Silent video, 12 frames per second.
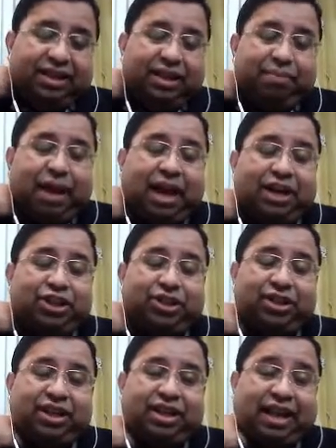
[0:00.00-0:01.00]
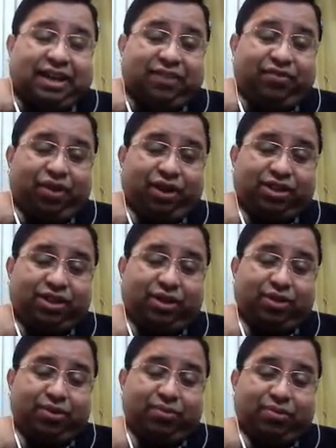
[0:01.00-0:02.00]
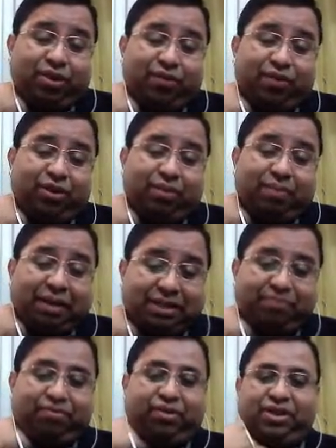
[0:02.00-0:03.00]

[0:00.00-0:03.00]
They mention that active voice. You have to convert to the passive